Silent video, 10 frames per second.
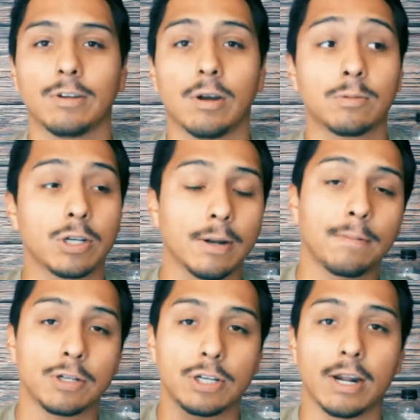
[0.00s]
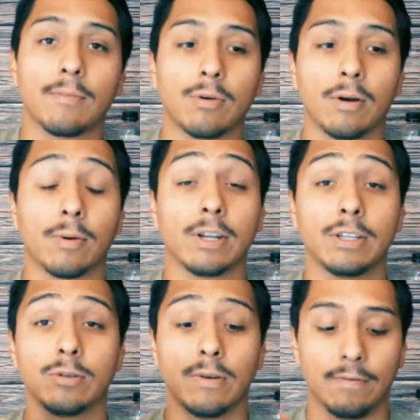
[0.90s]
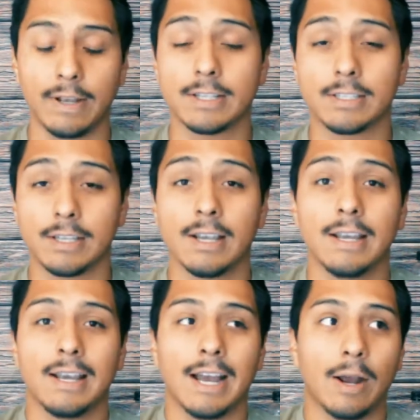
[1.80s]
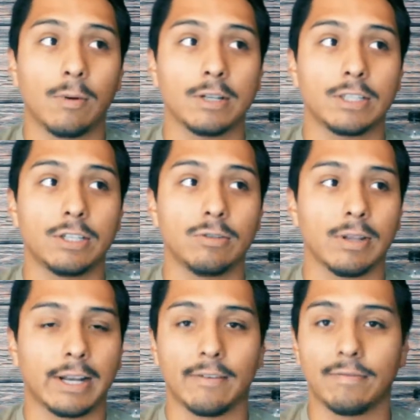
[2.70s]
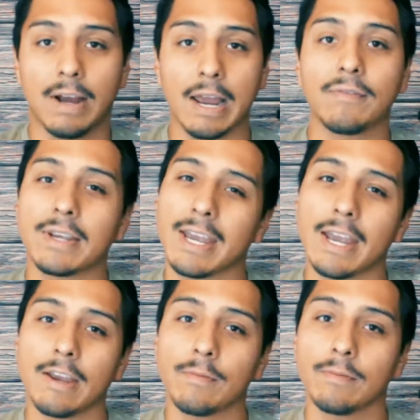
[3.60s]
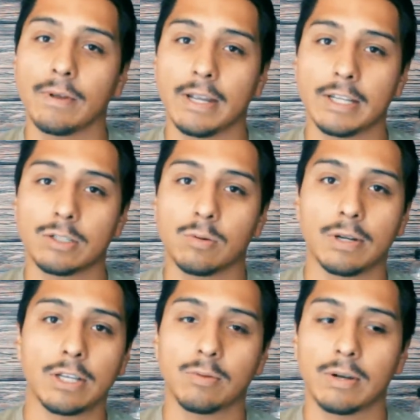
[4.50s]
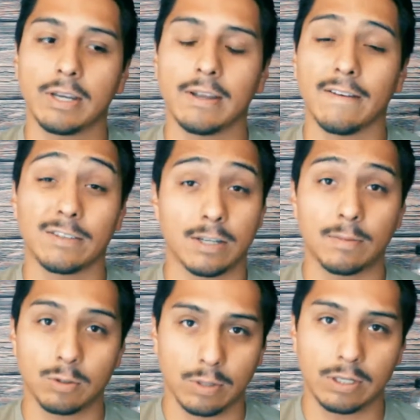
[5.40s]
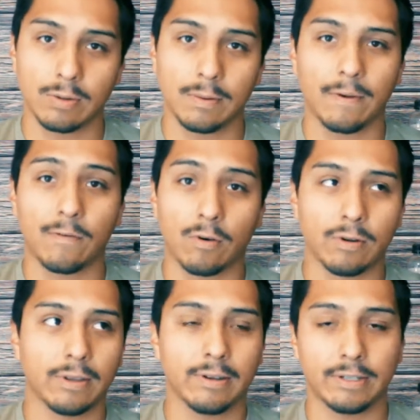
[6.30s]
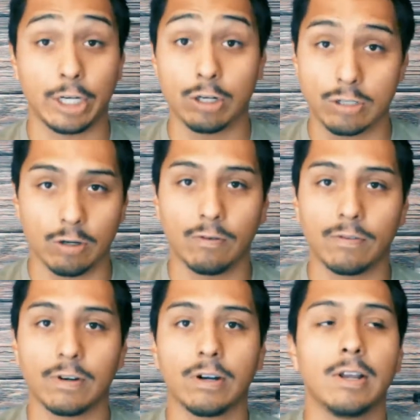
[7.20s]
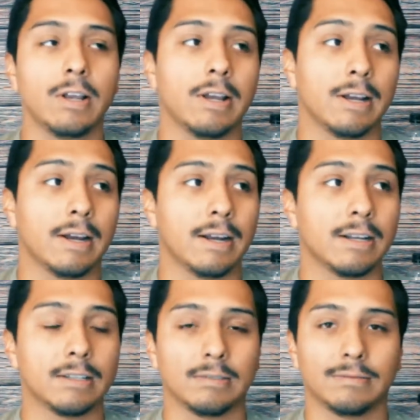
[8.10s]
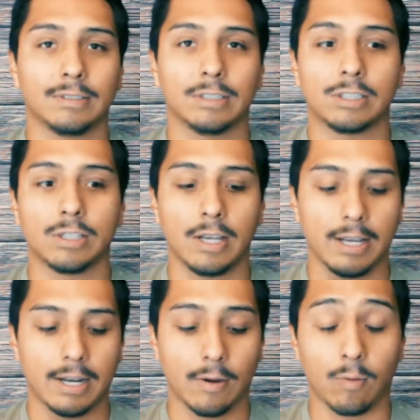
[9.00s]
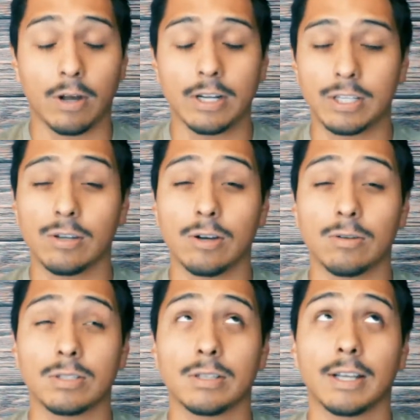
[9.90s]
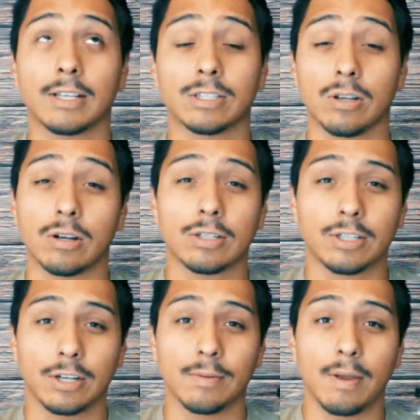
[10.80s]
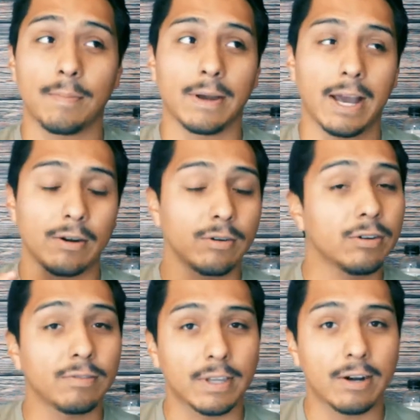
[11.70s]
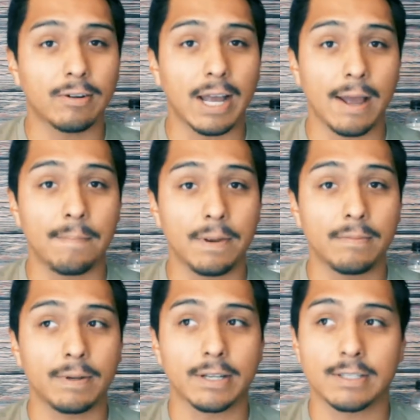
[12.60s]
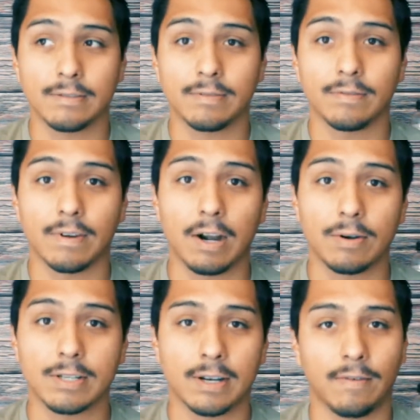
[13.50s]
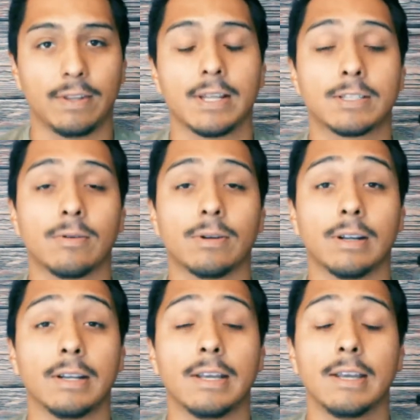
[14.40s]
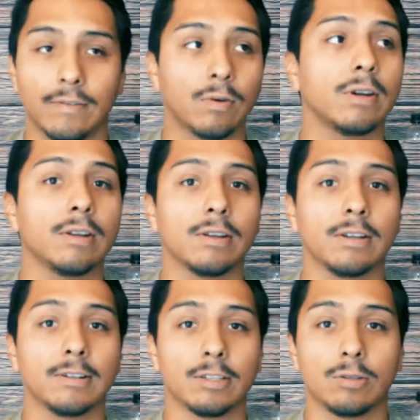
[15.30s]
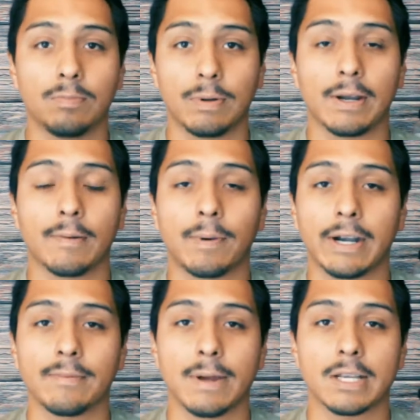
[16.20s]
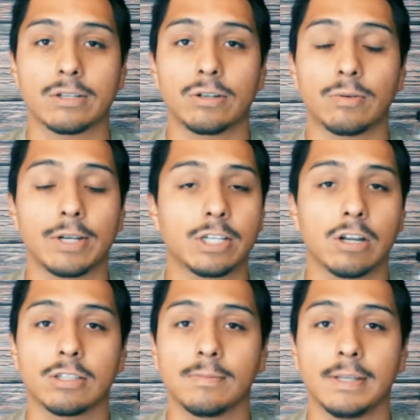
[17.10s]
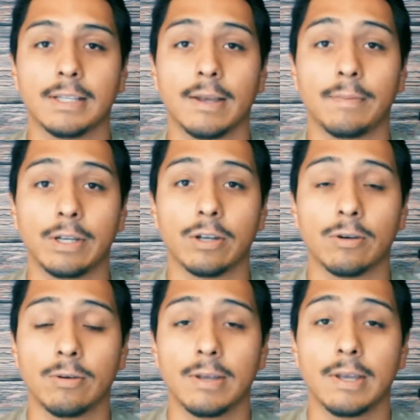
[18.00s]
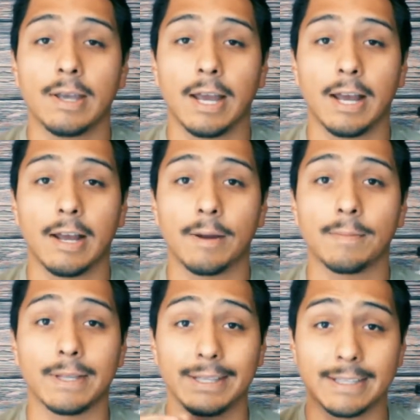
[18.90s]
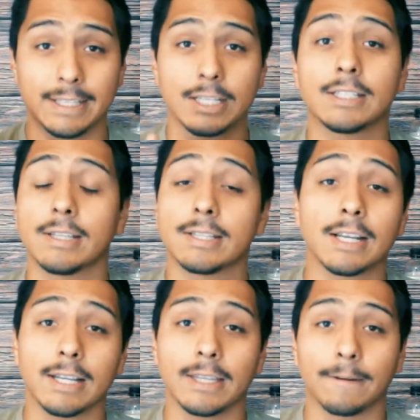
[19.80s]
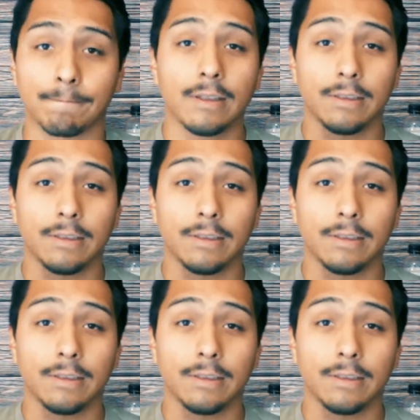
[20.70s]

You know, I'm trying to push it out more. I want to do events. I want to do like a 5K in 2020, summer 2020, before the year's over, and I wanted to host like a soccer tournament, but I don't know if that'll happen because of the virus and everything that's going on. If you want to be a brand ambassador, reach out to me, let me know, and let's get to the second thing.